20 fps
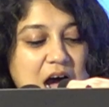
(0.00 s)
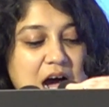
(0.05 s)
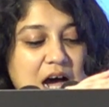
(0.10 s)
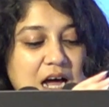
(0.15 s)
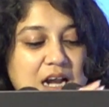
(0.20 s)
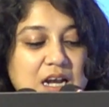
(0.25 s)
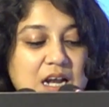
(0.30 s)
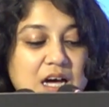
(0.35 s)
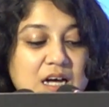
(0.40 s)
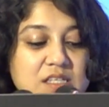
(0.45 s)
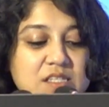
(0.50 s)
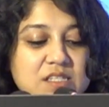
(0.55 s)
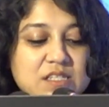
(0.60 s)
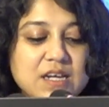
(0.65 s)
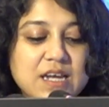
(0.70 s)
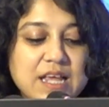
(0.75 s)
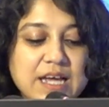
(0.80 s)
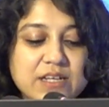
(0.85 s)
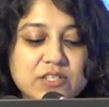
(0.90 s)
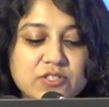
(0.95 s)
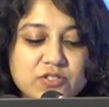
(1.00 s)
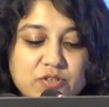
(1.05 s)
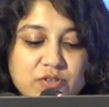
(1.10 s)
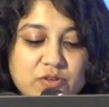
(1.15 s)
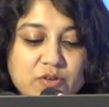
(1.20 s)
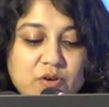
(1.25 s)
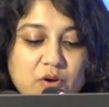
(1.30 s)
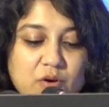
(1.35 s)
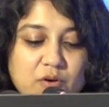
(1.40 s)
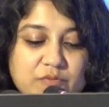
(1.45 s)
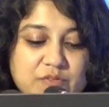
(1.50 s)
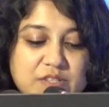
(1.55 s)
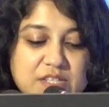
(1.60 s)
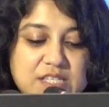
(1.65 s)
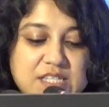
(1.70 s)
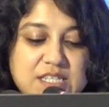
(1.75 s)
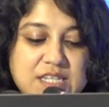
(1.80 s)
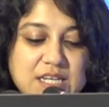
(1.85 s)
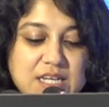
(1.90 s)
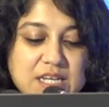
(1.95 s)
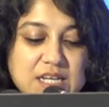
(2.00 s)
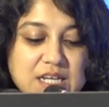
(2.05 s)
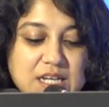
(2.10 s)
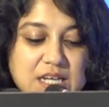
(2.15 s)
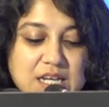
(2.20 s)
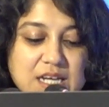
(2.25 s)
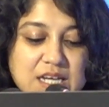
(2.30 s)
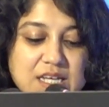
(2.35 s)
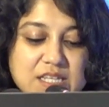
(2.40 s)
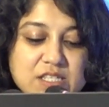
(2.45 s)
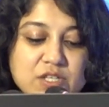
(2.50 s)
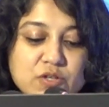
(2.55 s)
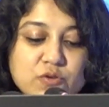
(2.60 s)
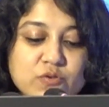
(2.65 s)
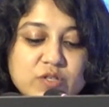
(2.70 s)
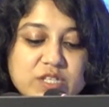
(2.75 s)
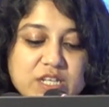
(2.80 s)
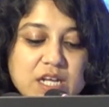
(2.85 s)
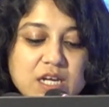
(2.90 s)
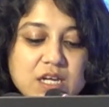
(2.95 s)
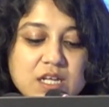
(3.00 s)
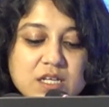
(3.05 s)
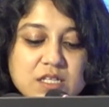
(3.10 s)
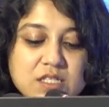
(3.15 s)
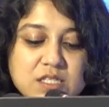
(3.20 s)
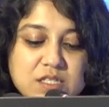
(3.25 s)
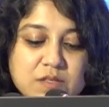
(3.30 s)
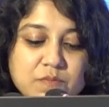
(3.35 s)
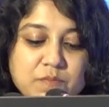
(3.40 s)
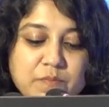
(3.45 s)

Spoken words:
Our last lecture of this day is Cutaneous